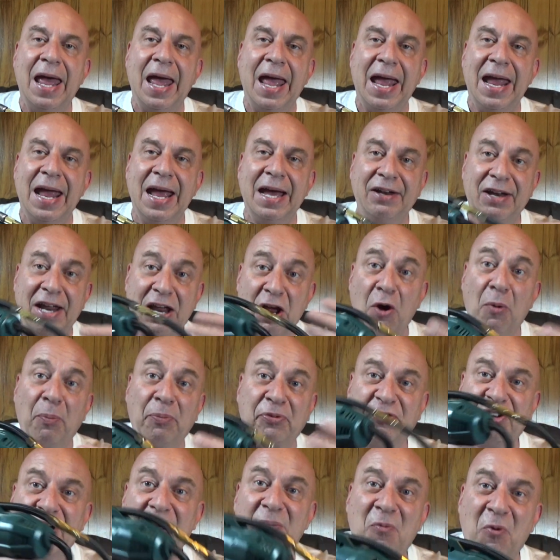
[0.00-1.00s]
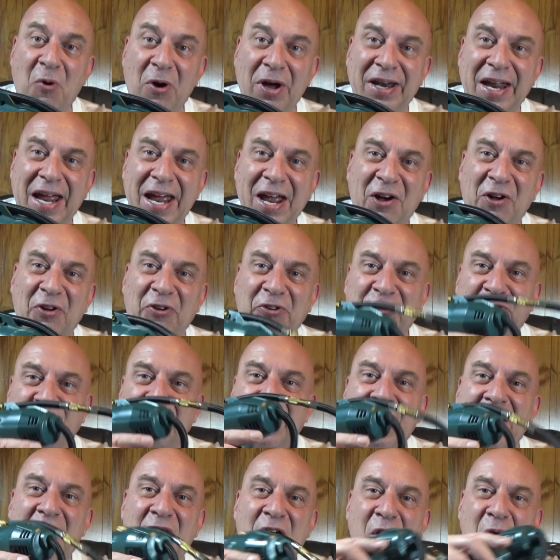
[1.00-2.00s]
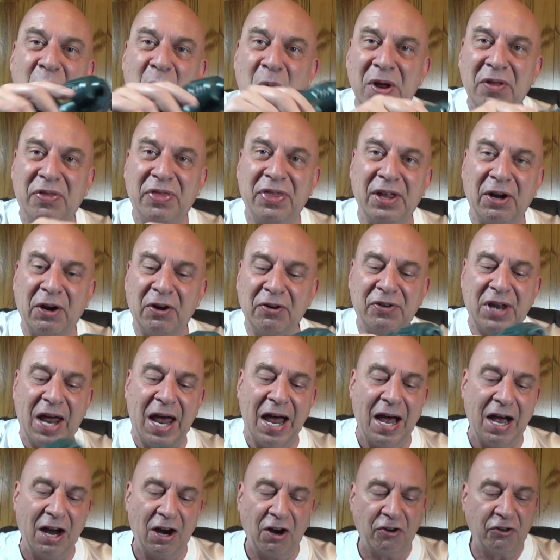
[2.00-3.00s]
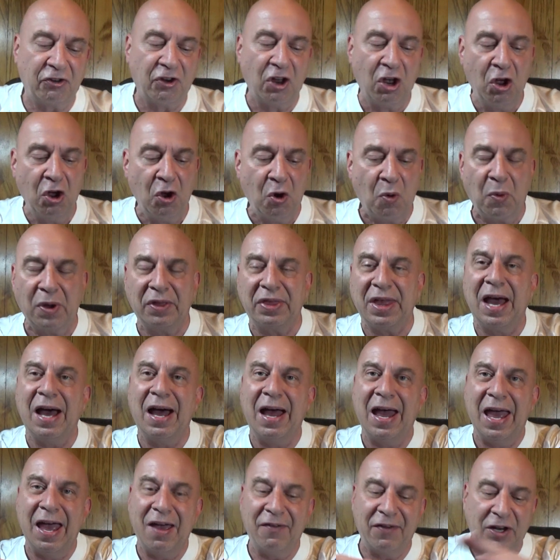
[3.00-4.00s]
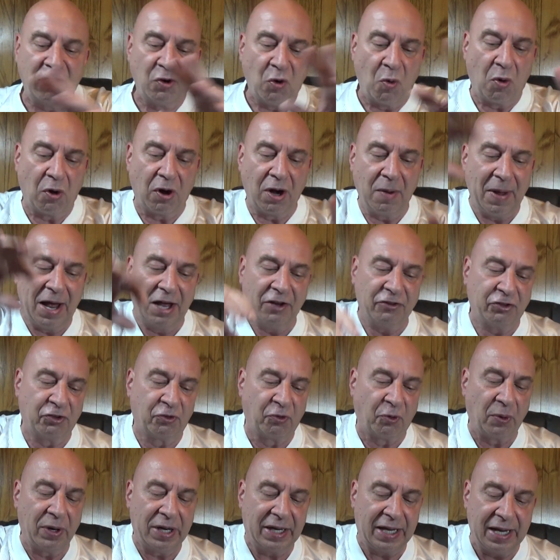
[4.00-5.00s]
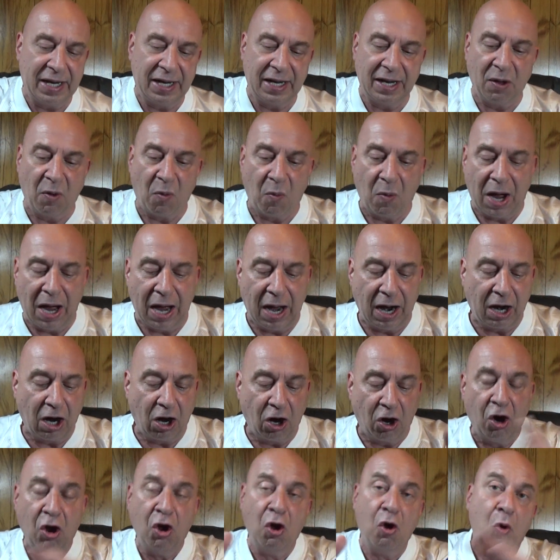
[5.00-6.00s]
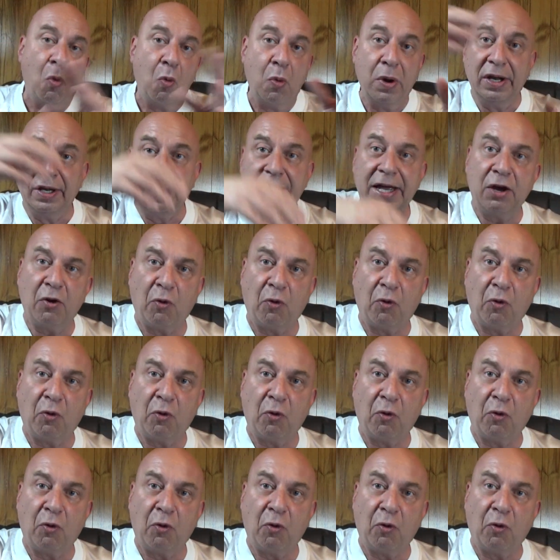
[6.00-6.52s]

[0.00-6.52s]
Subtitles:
and help someone else with their tires without having to worry about stringing the wire. Will it